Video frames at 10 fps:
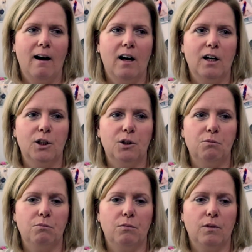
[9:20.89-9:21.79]

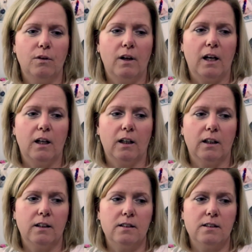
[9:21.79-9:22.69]

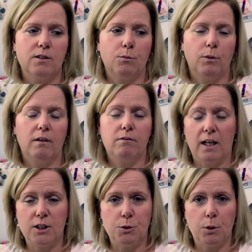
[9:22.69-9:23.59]
And we've
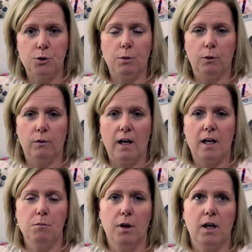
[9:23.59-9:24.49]
had to postpone
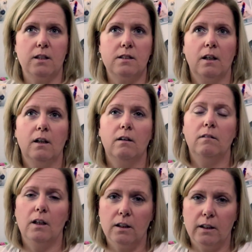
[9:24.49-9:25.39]
that, but
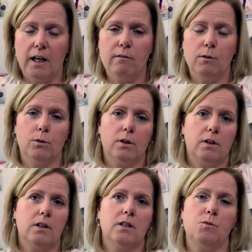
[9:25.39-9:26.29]
luckily
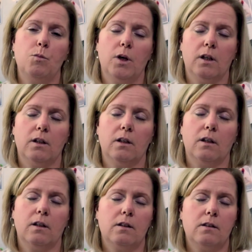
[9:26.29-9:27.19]
everyone has
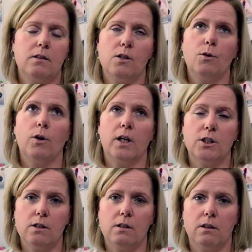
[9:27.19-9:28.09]
been so
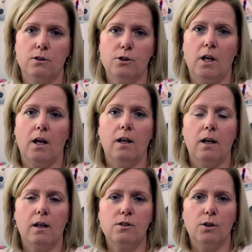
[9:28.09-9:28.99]
gracious and
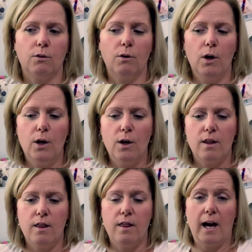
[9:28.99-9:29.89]
understanding. So
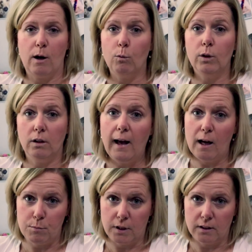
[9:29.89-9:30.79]
that will
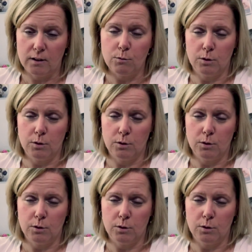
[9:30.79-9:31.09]
happen.